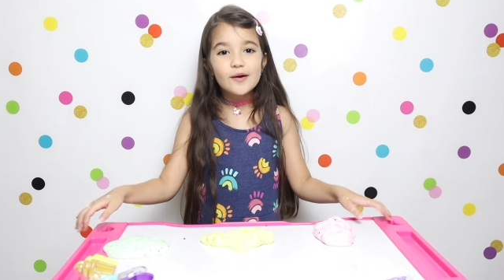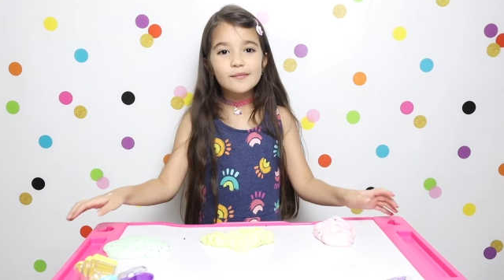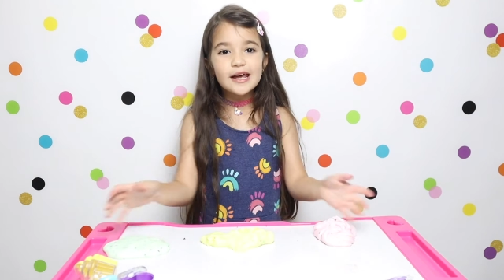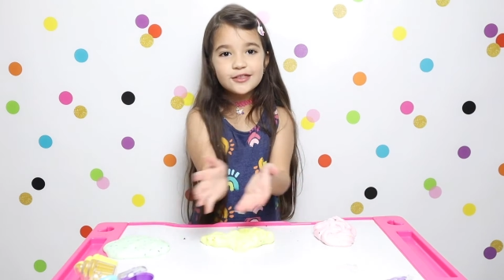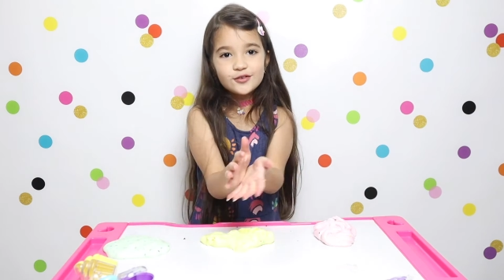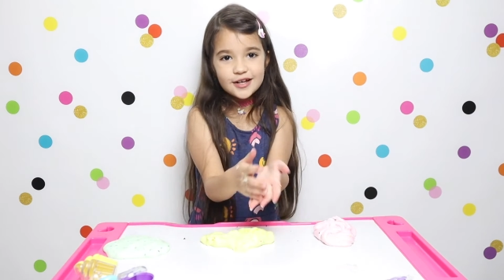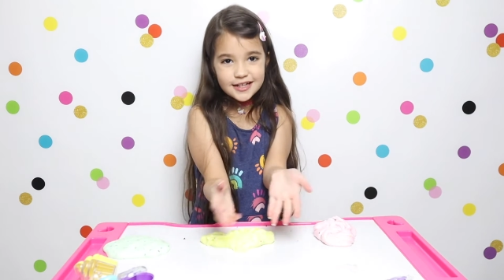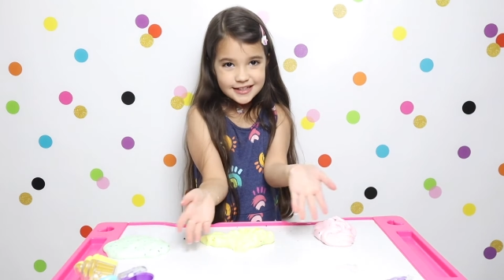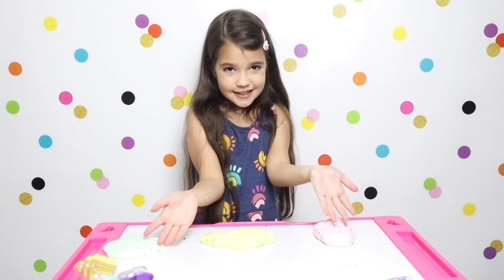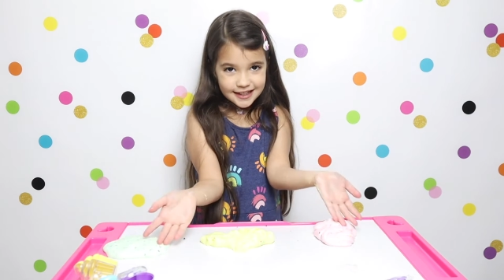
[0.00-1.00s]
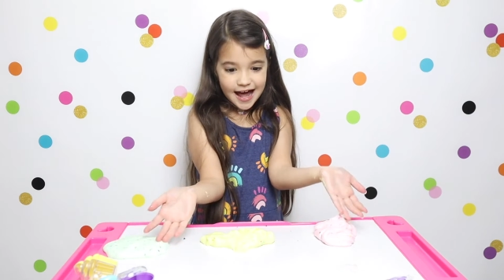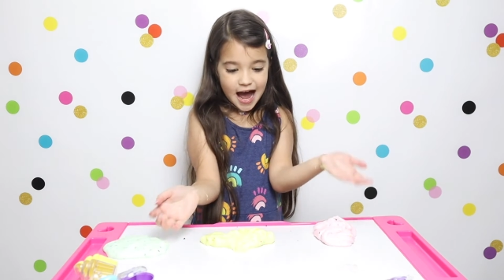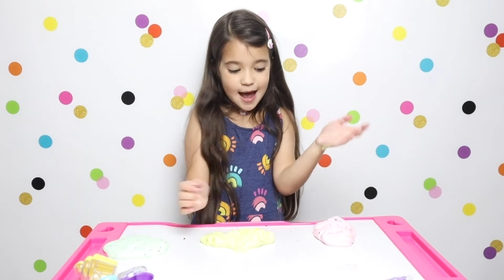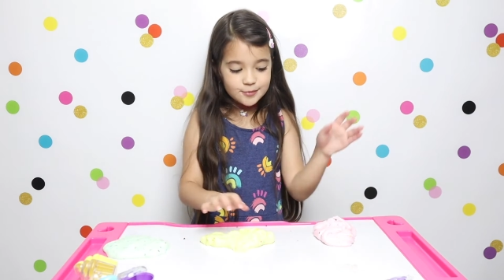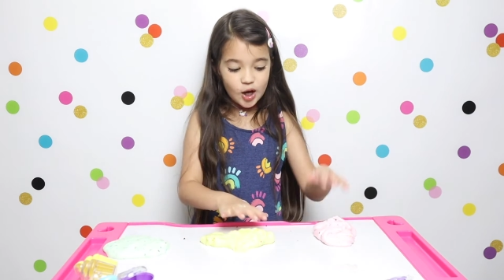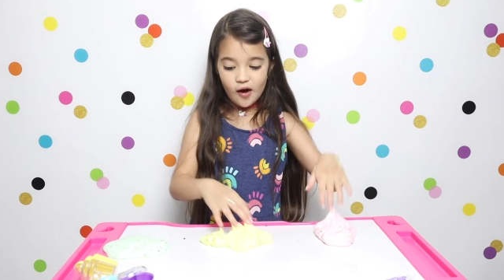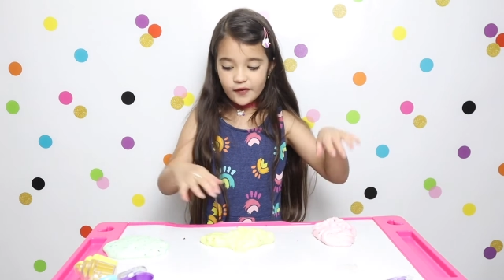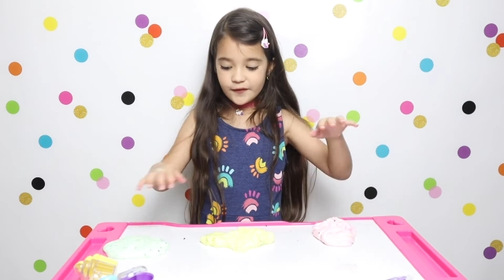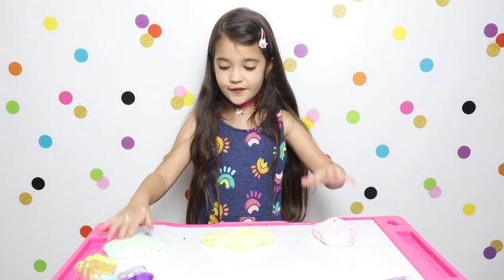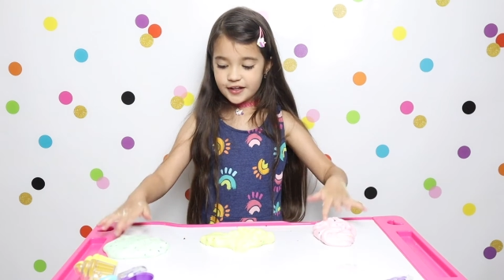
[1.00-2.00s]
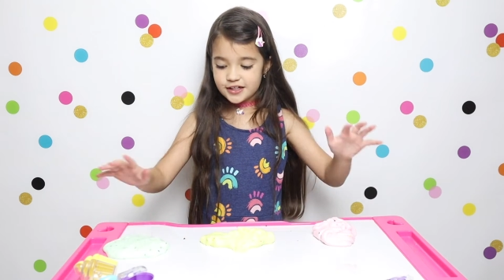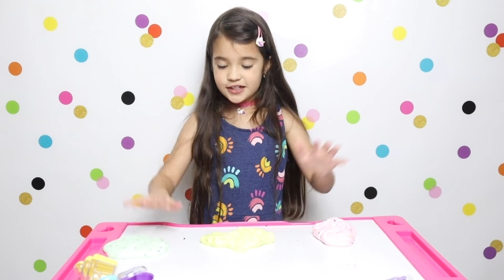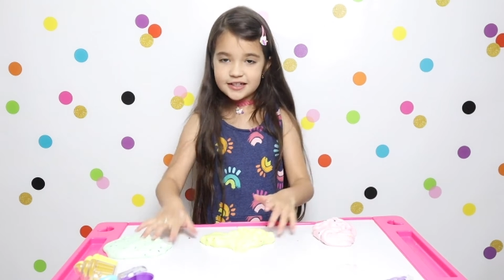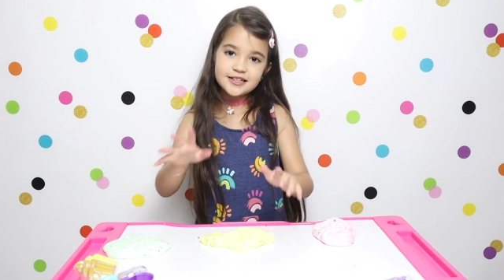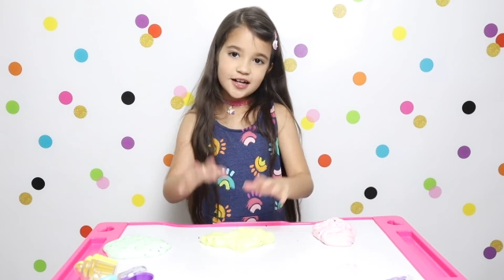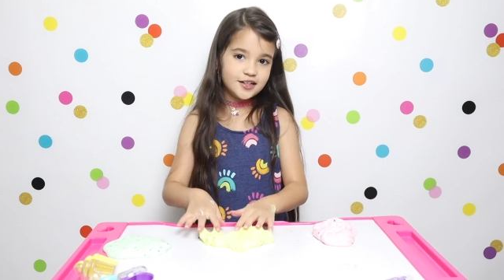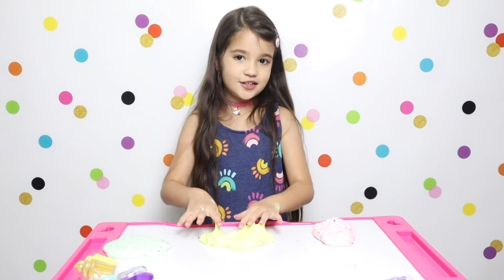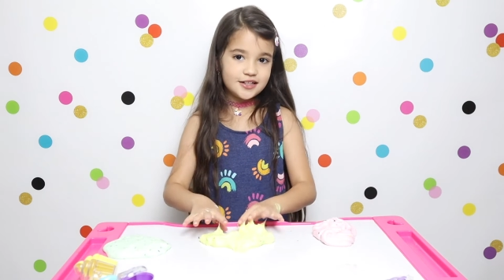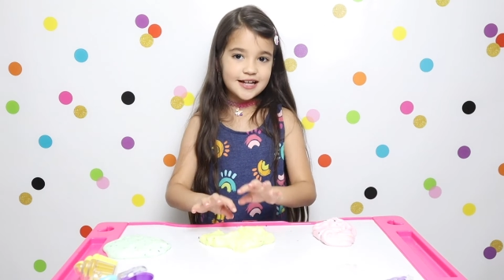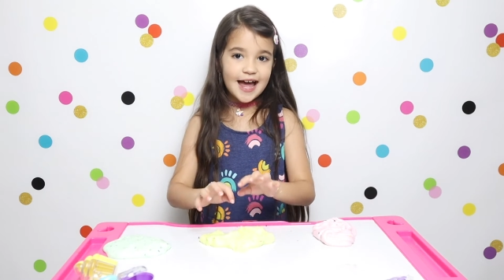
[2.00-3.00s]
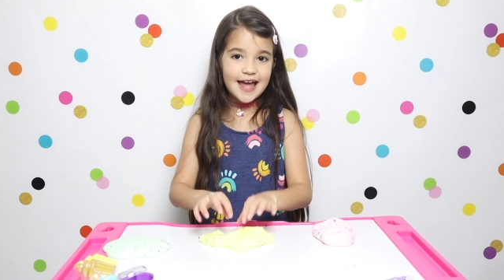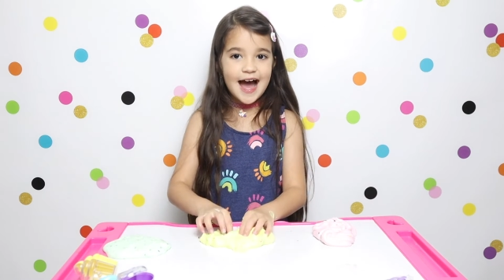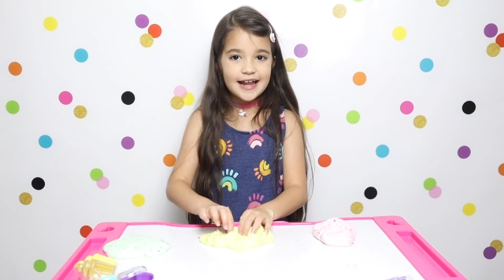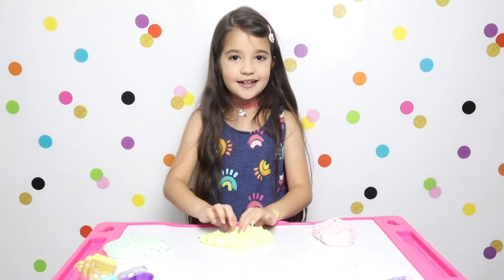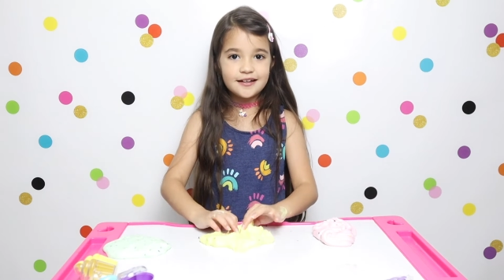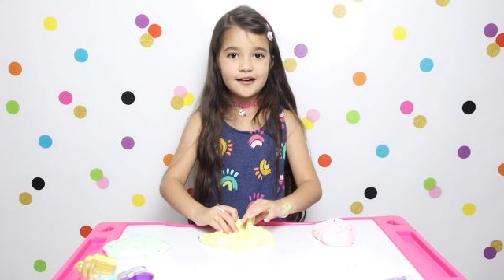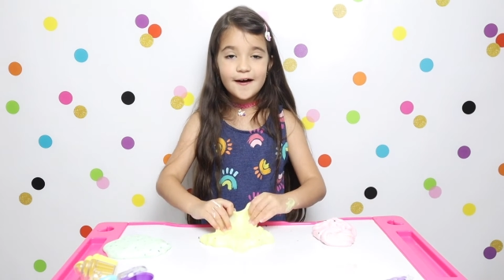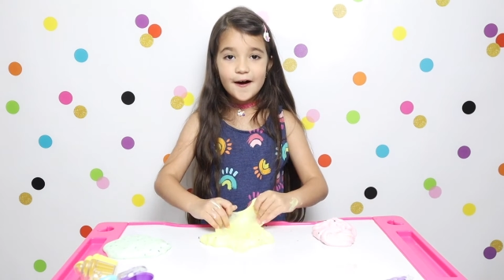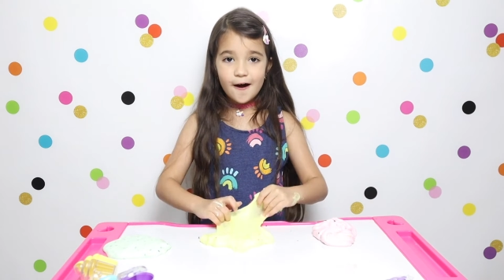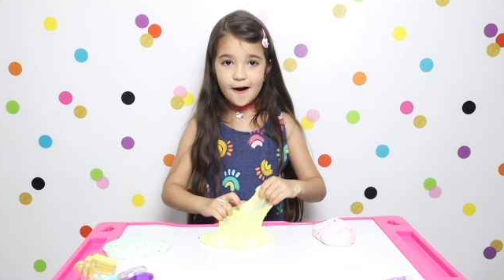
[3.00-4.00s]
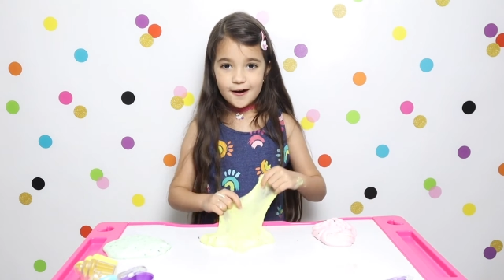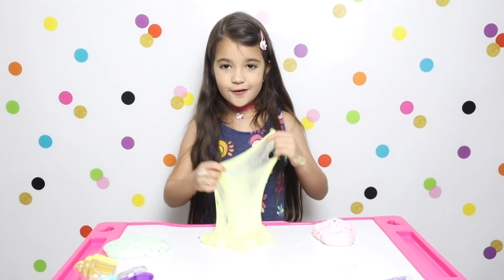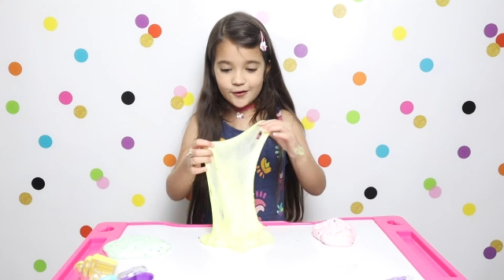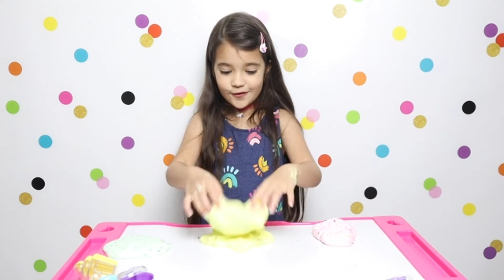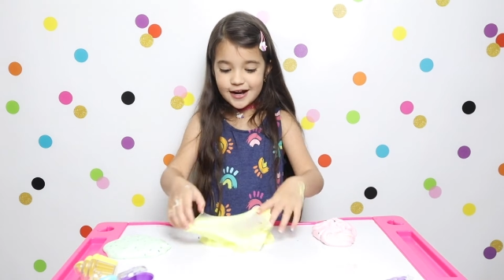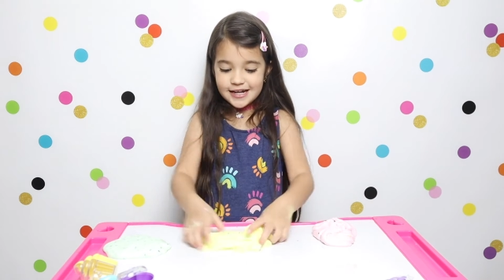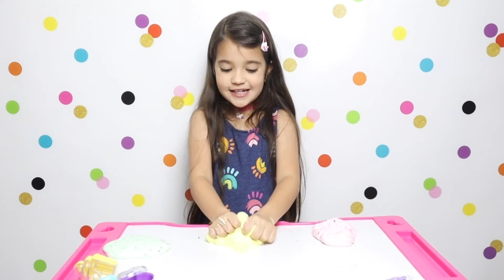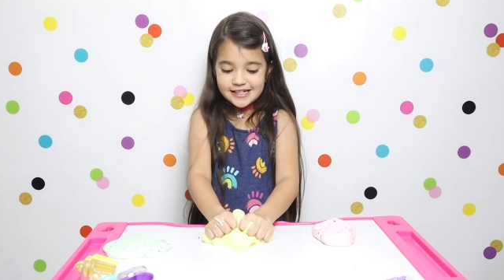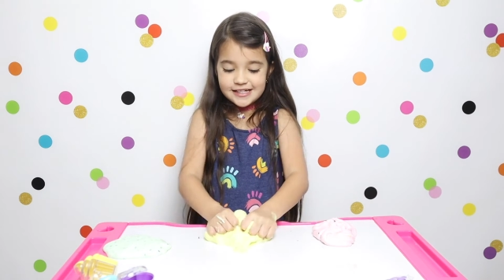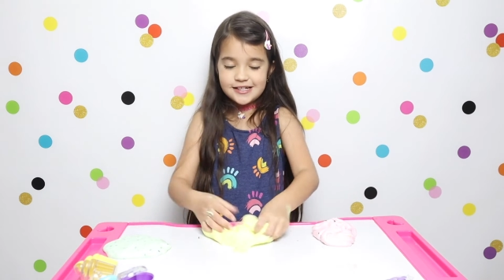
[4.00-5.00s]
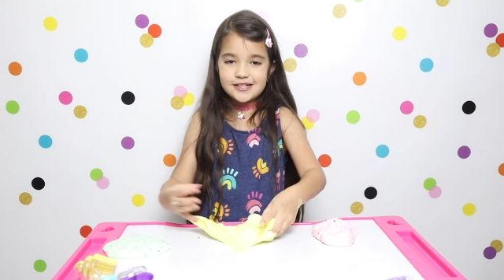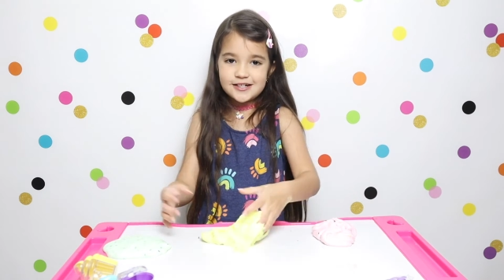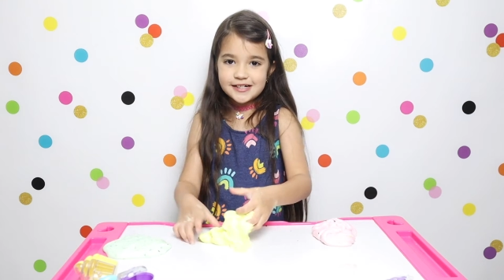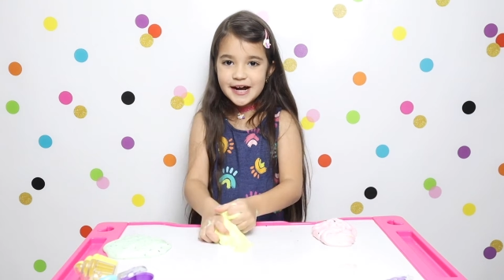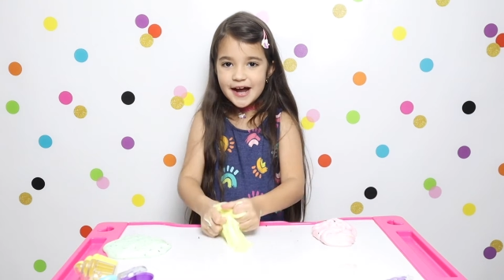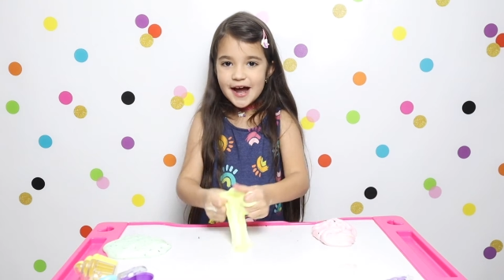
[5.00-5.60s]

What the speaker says: are my 3 slime. All the finishing touches I added are already here.